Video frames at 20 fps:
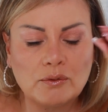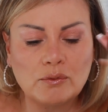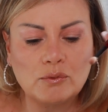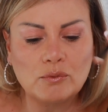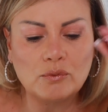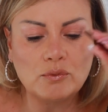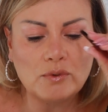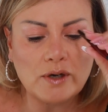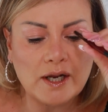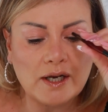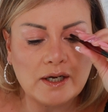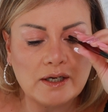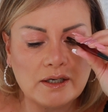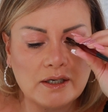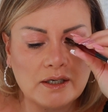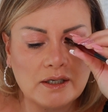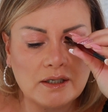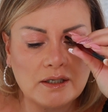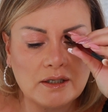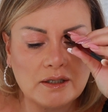
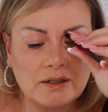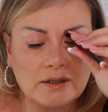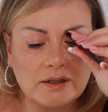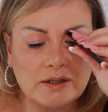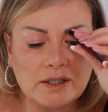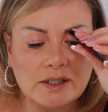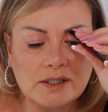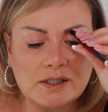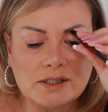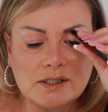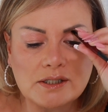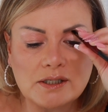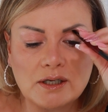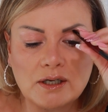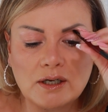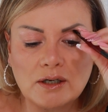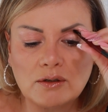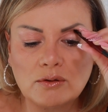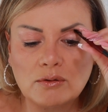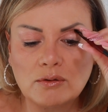run this
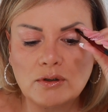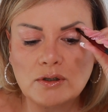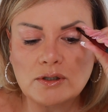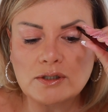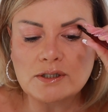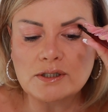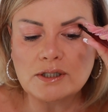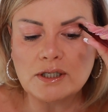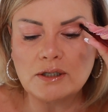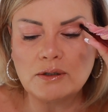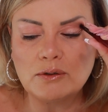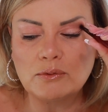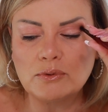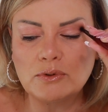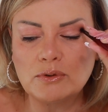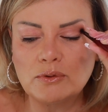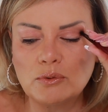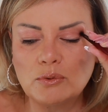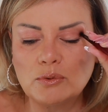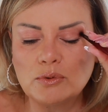across, it
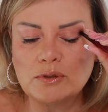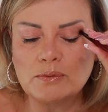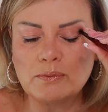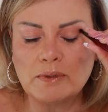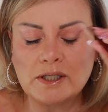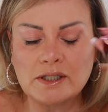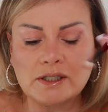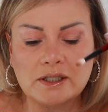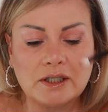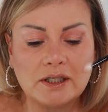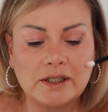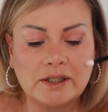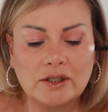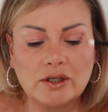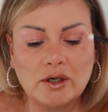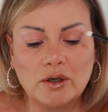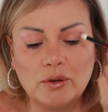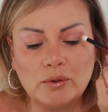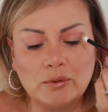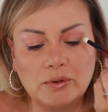would automatically
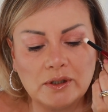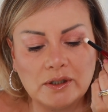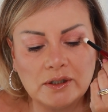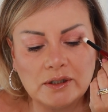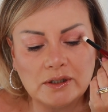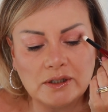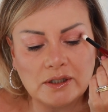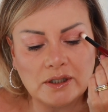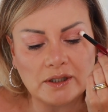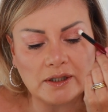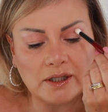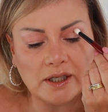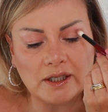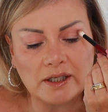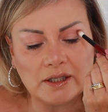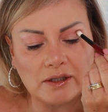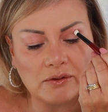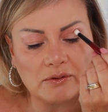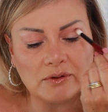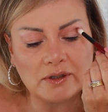go in that
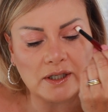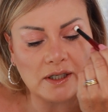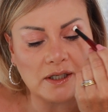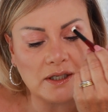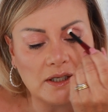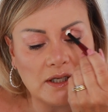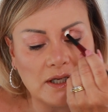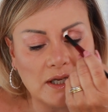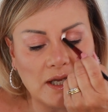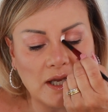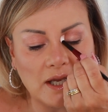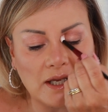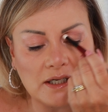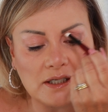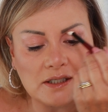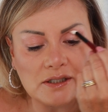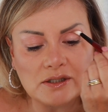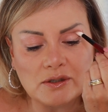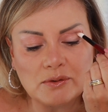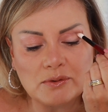area,
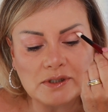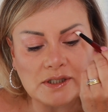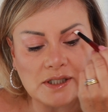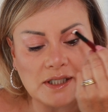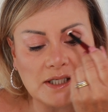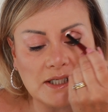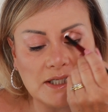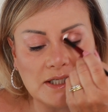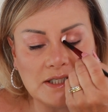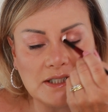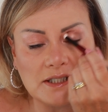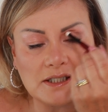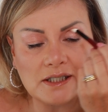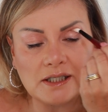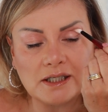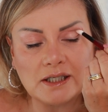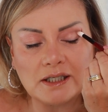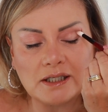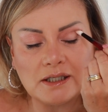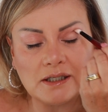and so it's
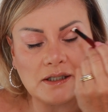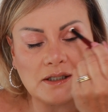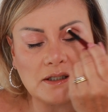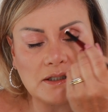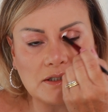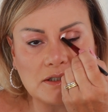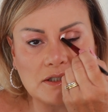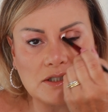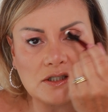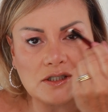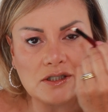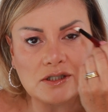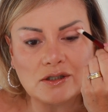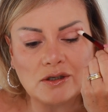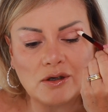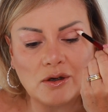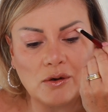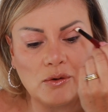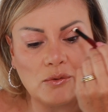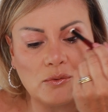easy to just
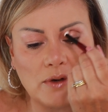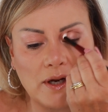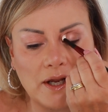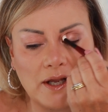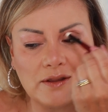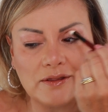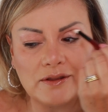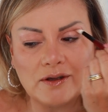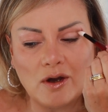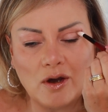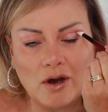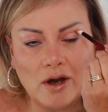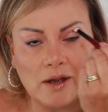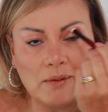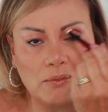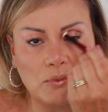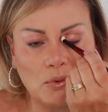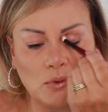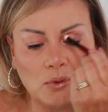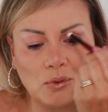go around the
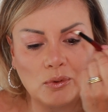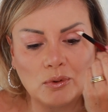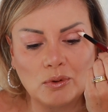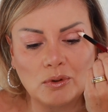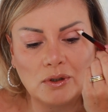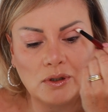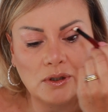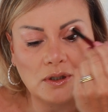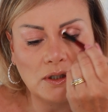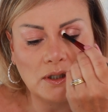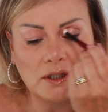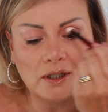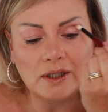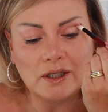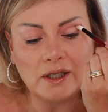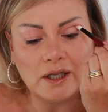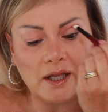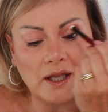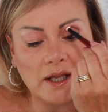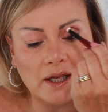eyeball,
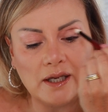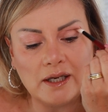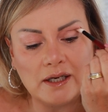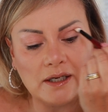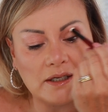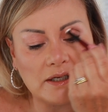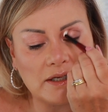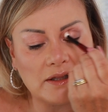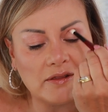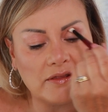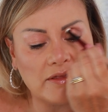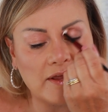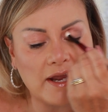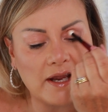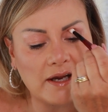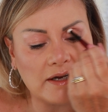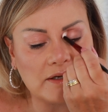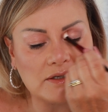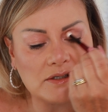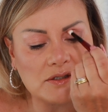and
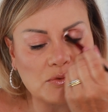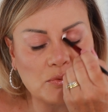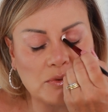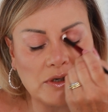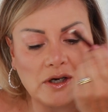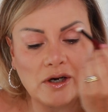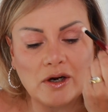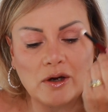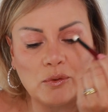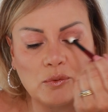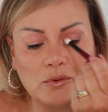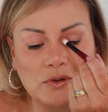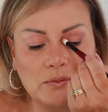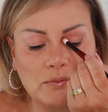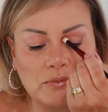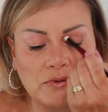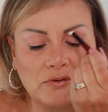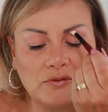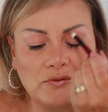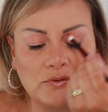that is where I would
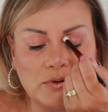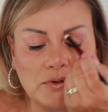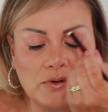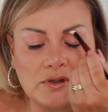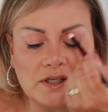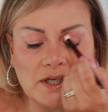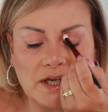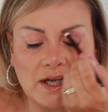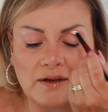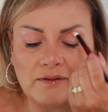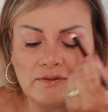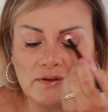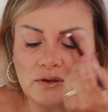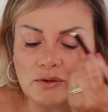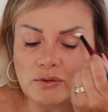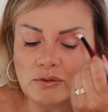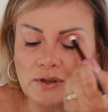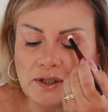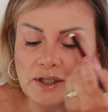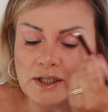prefer to have a
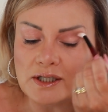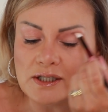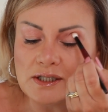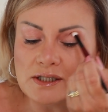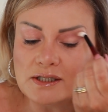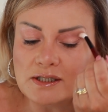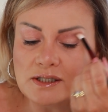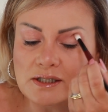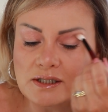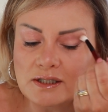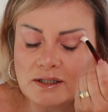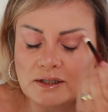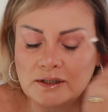crease,